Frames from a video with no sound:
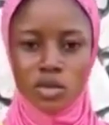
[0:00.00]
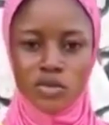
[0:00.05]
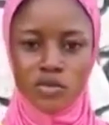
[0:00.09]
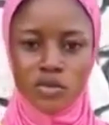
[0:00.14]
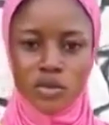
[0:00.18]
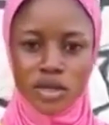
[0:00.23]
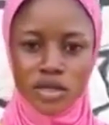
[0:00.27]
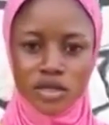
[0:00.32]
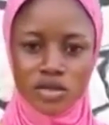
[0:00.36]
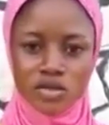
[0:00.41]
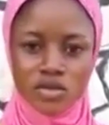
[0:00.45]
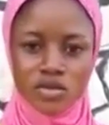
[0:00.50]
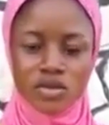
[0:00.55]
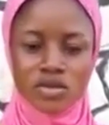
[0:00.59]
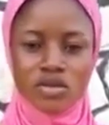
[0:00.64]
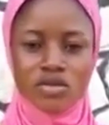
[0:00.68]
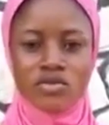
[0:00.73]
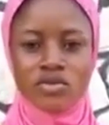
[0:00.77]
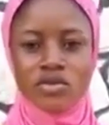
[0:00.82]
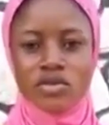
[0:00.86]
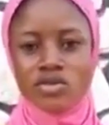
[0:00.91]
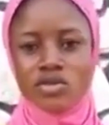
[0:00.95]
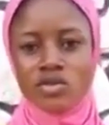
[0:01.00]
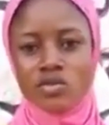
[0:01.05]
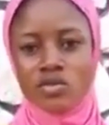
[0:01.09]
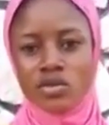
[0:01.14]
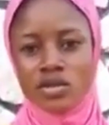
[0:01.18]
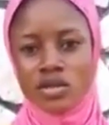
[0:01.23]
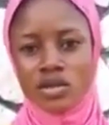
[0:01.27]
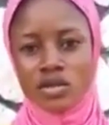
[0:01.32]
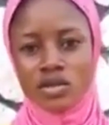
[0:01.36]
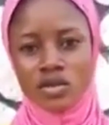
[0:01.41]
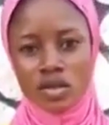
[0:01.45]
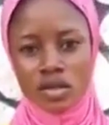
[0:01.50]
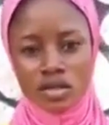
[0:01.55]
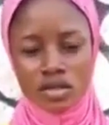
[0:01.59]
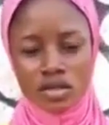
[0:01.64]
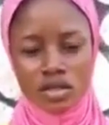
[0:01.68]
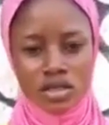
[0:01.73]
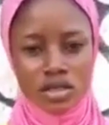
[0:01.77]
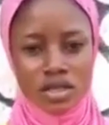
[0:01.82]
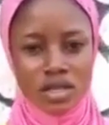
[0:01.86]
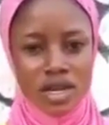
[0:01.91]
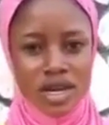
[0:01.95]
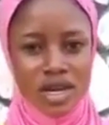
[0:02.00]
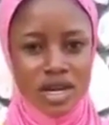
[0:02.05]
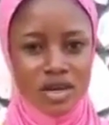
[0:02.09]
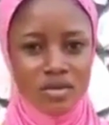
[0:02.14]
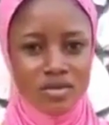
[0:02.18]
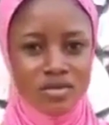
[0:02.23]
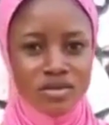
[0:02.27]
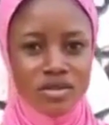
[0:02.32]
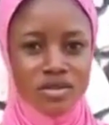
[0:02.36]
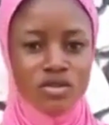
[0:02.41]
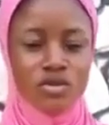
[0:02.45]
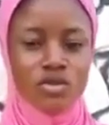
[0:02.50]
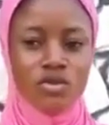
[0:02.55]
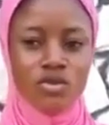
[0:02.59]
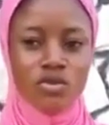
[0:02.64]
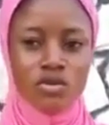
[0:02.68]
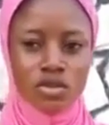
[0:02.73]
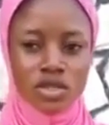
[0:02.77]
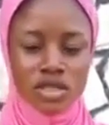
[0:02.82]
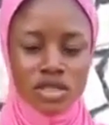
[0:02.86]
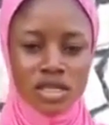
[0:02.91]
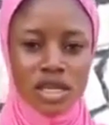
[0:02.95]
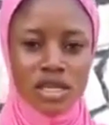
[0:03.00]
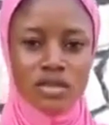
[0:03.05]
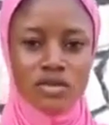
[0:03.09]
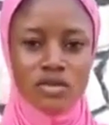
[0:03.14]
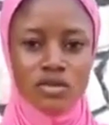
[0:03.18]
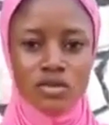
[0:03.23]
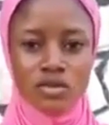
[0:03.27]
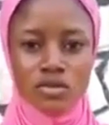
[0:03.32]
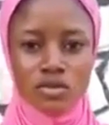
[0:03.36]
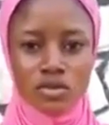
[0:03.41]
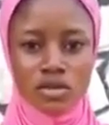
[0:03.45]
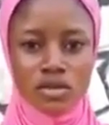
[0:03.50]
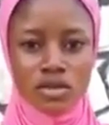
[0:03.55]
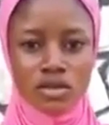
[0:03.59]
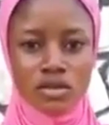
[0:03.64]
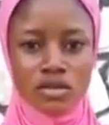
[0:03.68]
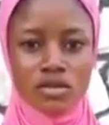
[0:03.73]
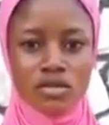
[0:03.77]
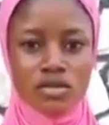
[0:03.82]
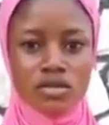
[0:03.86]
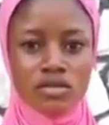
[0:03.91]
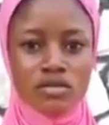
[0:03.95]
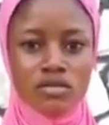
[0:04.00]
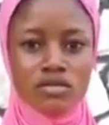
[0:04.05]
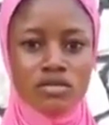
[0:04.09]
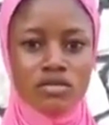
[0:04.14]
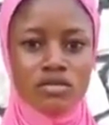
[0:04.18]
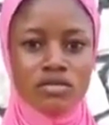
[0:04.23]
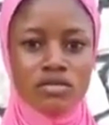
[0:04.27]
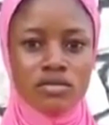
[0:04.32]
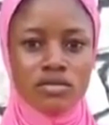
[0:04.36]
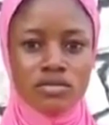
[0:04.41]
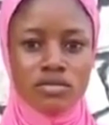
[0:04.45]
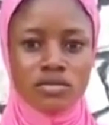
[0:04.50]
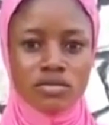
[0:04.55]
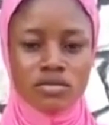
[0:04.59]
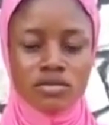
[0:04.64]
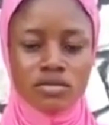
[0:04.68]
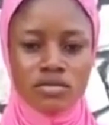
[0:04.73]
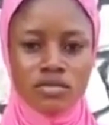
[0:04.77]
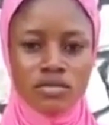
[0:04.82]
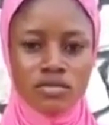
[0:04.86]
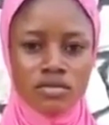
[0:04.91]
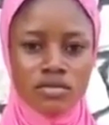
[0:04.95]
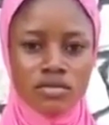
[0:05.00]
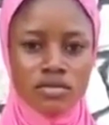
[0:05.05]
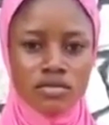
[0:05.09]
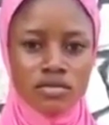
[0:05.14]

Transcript: The name of my school is Victory Model College, Abudu-Balogun side of the state.